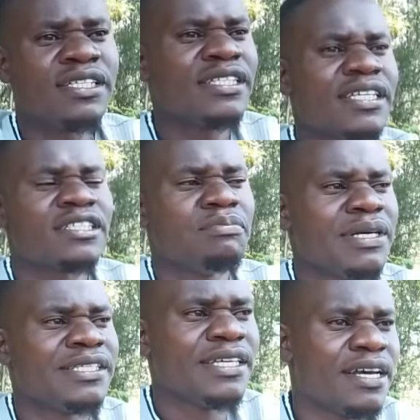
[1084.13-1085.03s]
just
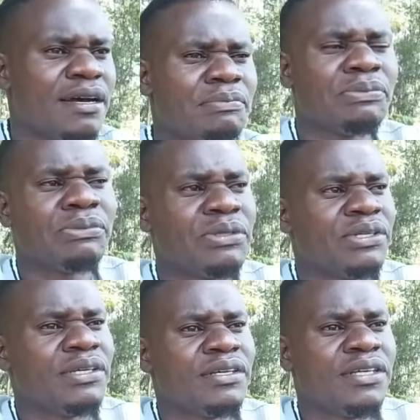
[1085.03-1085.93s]
messing up
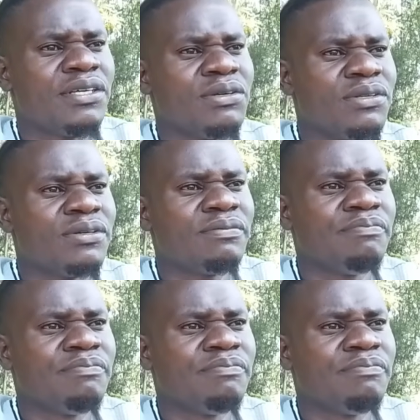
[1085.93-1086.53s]
you know